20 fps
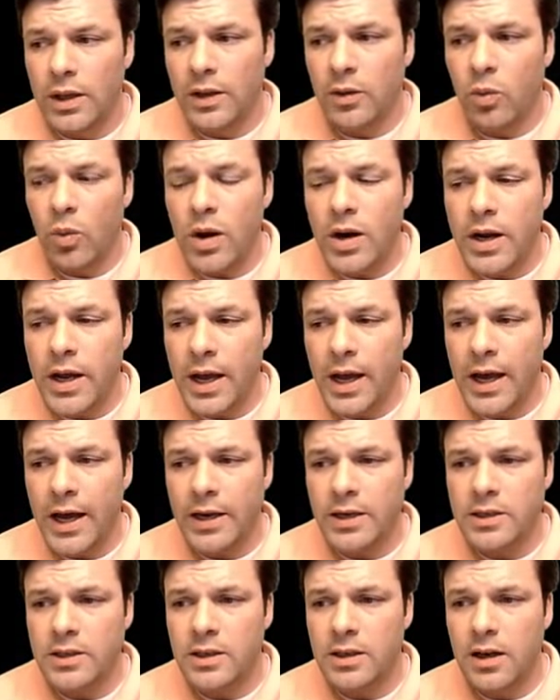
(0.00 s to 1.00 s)
Well, on the one
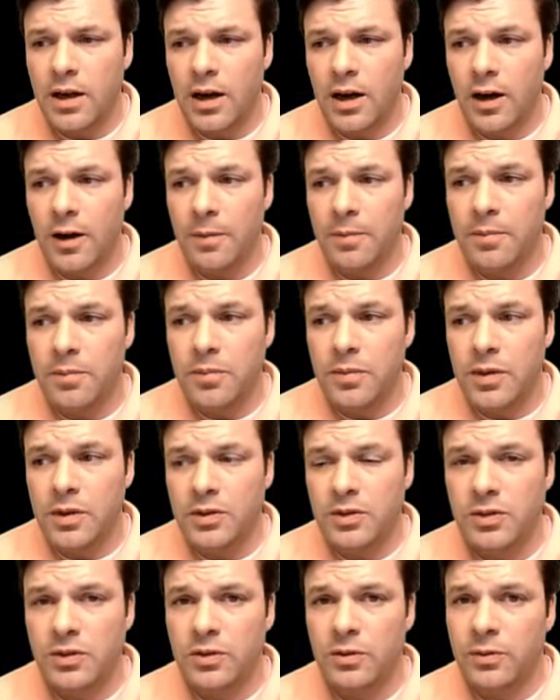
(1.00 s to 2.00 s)
hand, um,
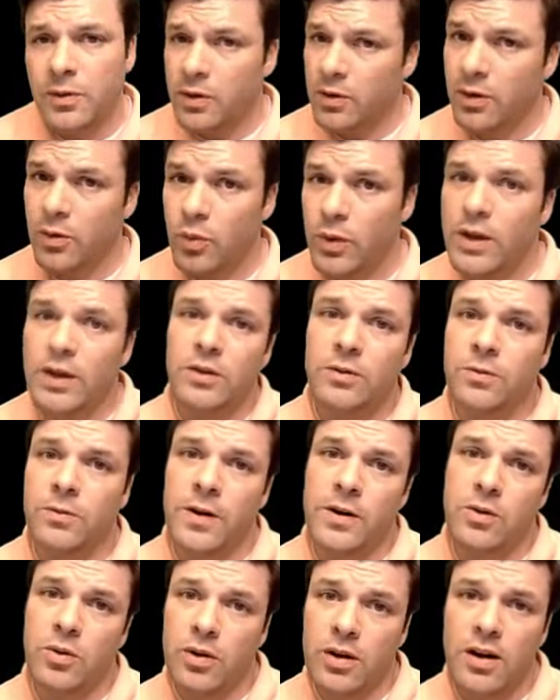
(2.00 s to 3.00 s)
this is a very
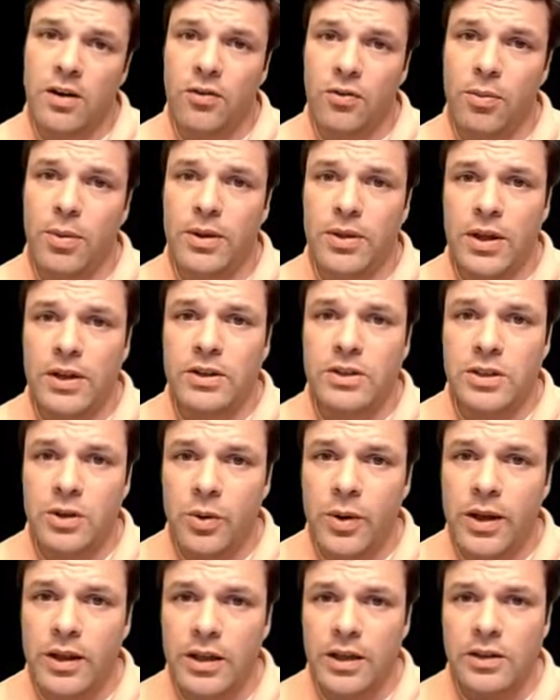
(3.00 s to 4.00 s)
weak federal government
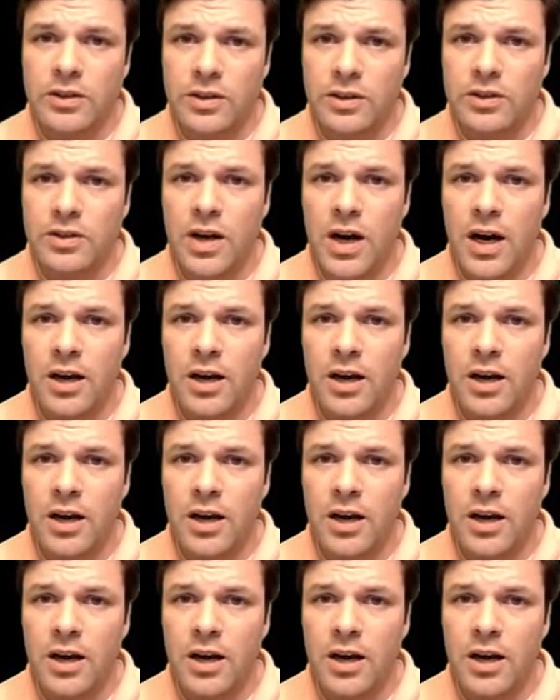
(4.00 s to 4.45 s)
that's doing this.